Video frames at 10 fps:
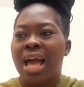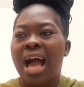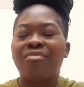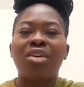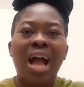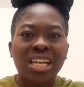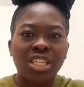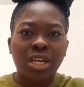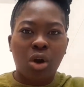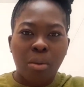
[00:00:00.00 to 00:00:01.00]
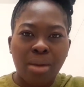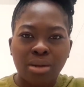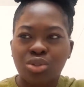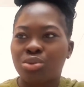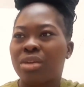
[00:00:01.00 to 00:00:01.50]
have not actually come
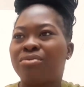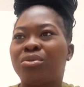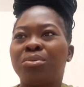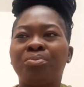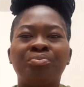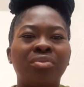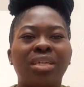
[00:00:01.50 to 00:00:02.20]
out to even